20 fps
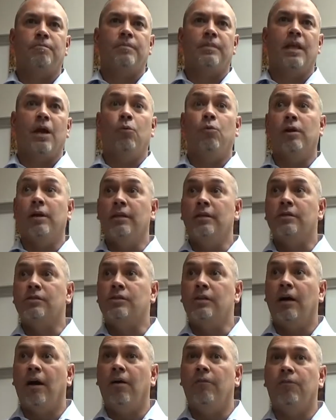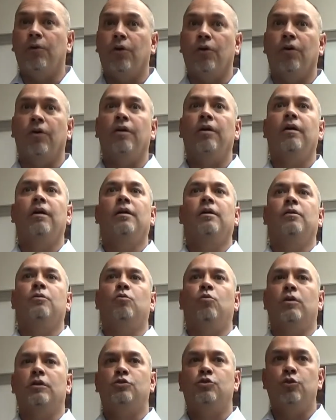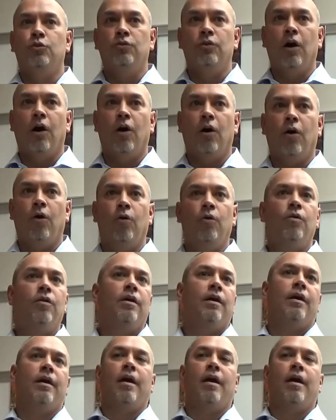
They want to discover what you know